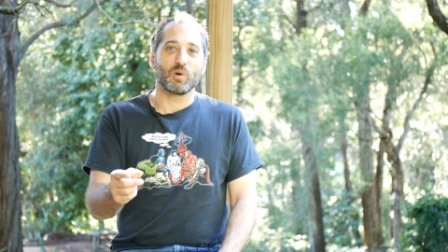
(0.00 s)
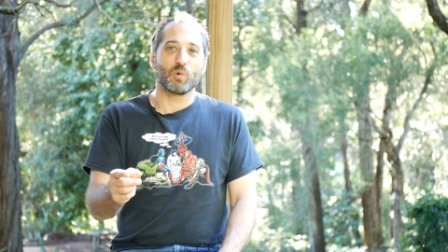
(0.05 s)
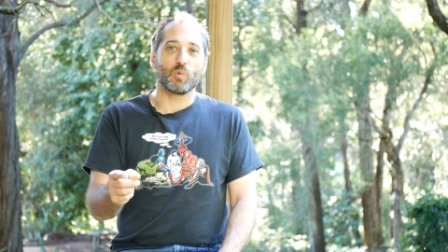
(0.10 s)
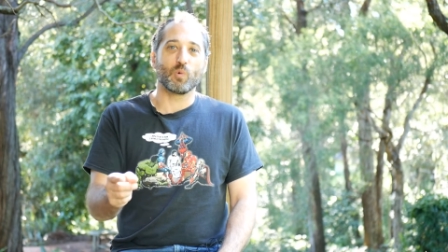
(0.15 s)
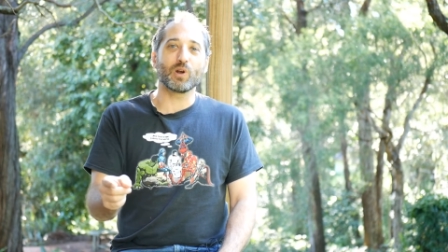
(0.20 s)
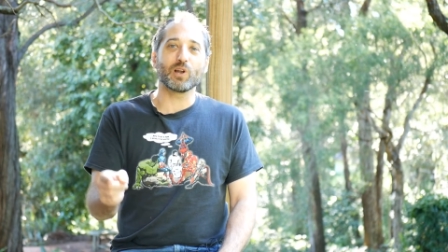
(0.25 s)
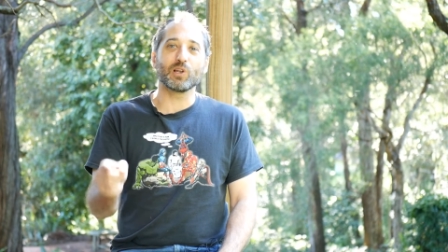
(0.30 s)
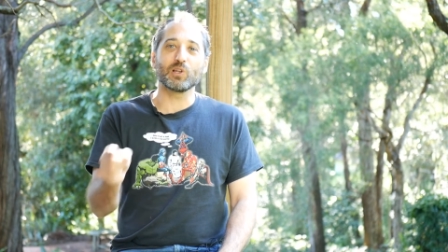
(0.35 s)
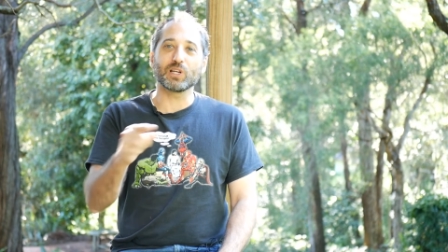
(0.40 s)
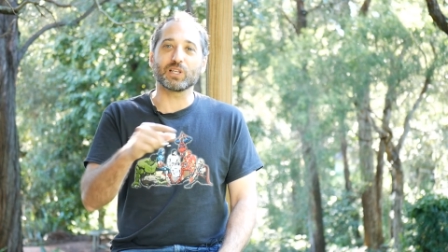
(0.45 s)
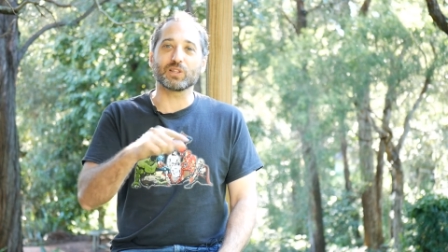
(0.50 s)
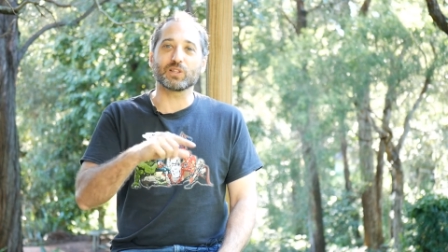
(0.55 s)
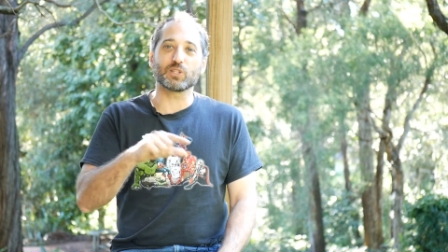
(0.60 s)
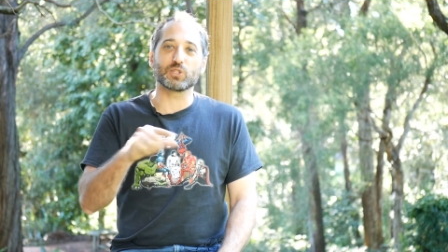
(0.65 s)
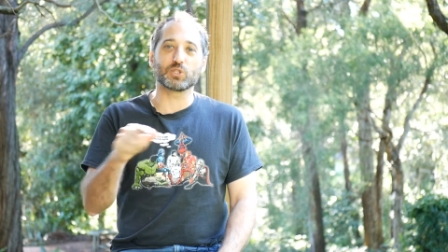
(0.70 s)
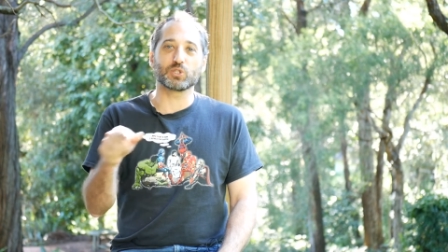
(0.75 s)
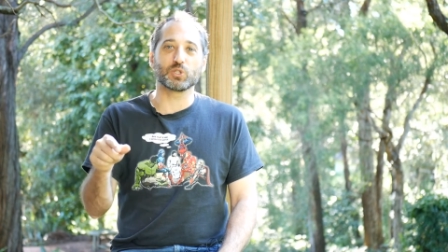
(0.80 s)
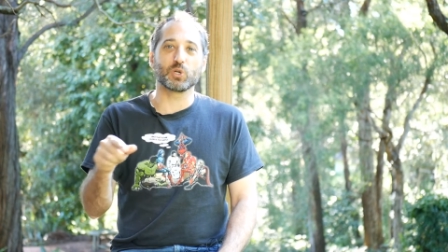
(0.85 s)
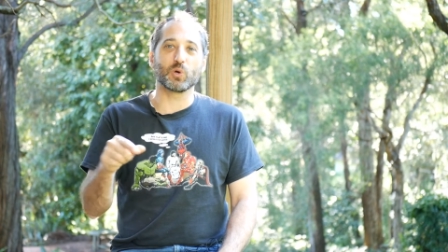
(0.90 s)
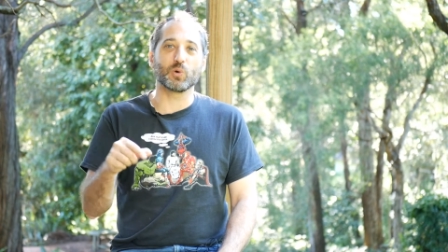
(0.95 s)
We're going to look at
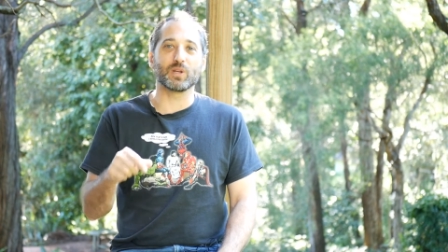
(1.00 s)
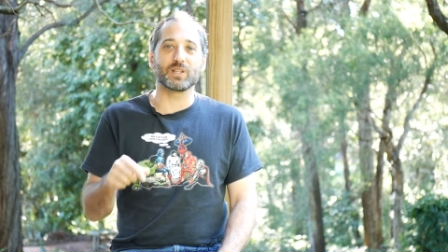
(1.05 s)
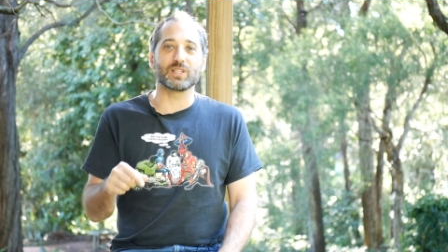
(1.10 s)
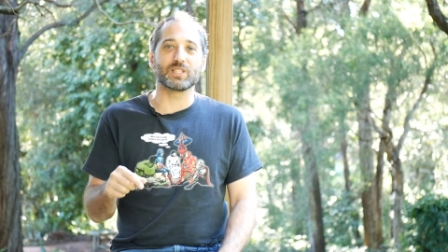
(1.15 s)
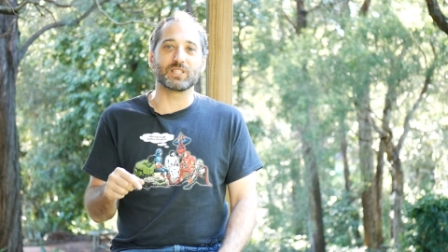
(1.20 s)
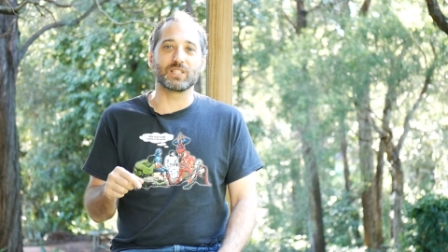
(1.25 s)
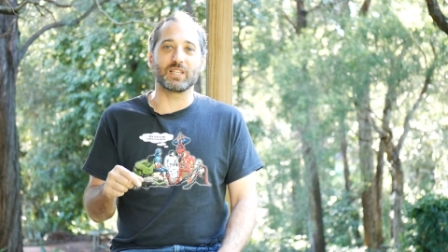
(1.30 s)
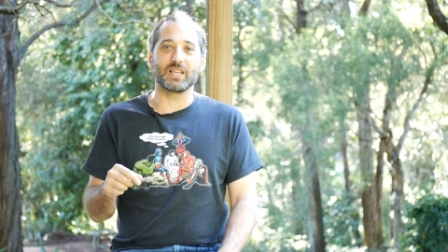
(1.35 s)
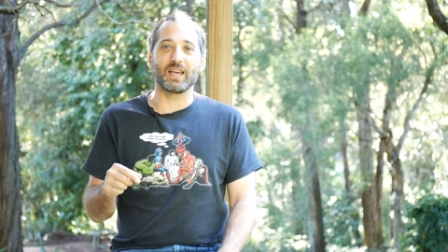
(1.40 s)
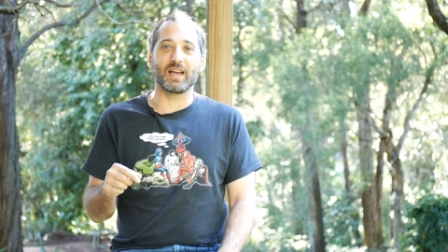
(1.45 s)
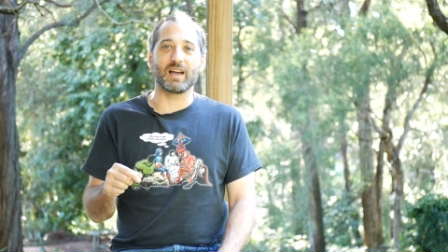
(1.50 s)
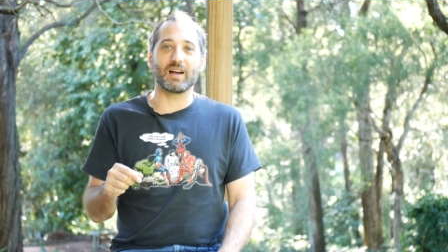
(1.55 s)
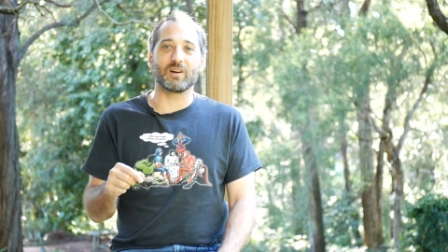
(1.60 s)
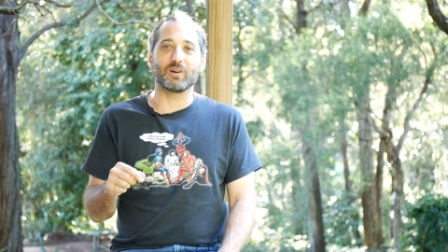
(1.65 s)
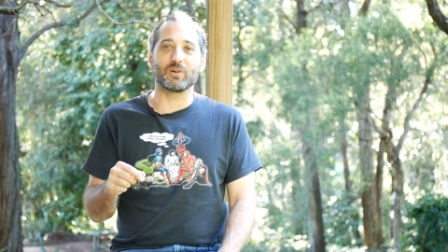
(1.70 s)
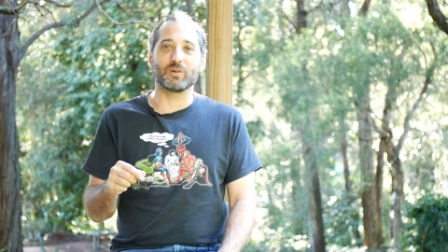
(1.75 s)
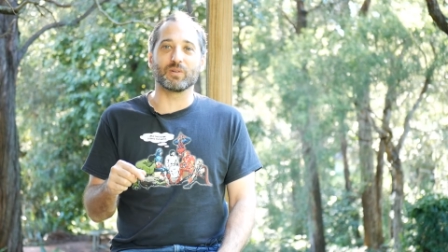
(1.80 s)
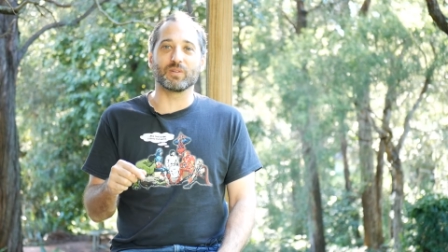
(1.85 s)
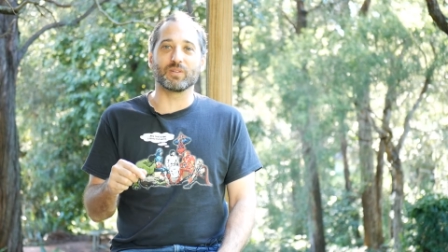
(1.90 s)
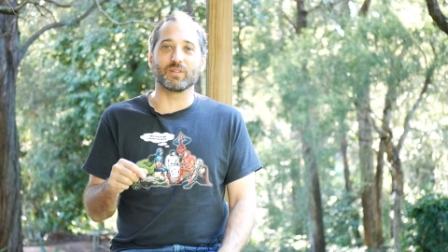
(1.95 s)
this story and see
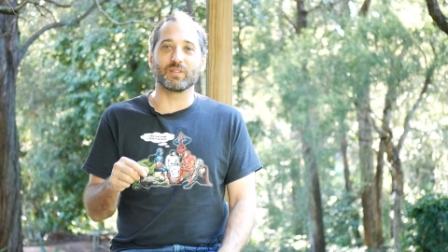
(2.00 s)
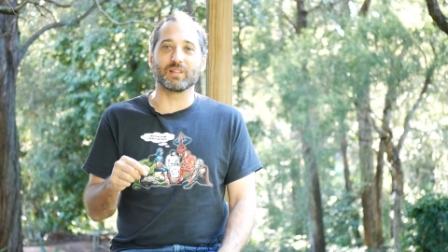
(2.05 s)
how